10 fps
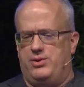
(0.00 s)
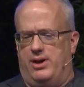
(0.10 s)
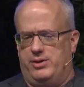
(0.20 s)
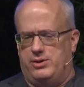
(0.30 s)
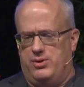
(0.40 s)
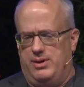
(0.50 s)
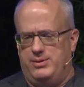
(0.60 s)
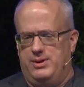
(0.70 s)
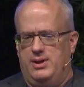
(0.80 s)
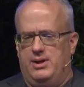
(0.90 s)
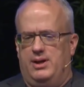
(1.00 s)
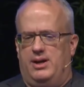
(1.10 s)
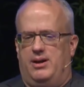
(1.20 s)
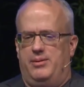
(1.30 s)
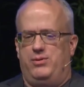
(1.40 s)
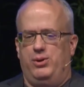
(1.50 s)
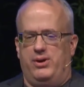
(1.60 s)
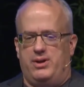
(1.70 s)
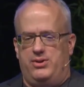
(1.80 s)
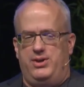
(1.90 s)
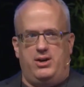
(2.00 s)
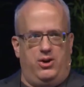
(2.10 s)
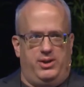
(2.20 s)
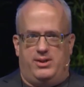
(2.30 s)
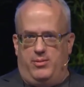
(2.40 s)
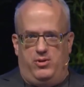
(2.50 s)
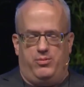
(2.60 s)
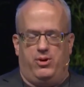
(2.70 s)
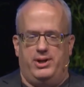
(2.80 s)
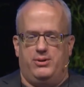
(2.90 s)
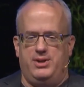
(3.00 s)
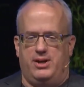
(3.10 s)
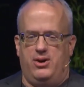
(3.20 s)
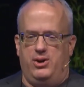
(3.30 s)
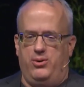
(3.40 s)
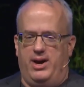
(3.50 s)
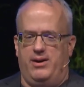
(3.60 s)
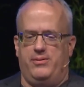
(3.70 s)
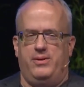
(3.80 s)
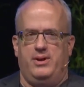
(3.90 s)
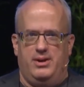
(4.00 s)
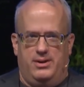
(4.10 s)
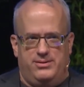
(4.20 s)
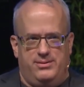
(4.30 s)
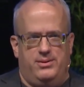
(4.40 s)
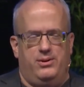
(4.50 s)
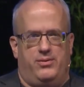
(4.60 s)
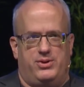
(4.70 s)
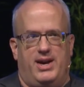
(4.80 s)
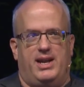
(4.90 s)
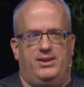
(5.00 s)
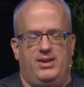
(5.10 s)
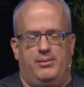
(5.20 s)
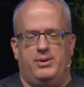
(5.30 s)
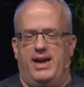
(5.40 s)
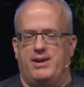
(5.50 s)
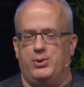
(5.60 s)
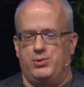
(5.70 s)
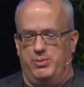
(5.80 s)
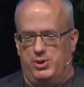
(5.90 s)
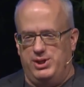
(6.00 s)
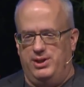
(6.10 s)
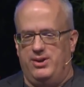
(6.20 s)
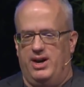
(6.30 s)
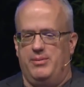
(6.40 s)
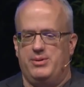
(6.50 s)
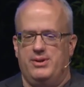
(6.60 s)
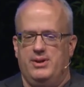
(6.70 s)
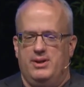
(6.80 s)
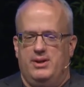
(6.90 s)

of JavaScript. If you look at C code, and some of you probably know C code, you have a statically typed language with machine types.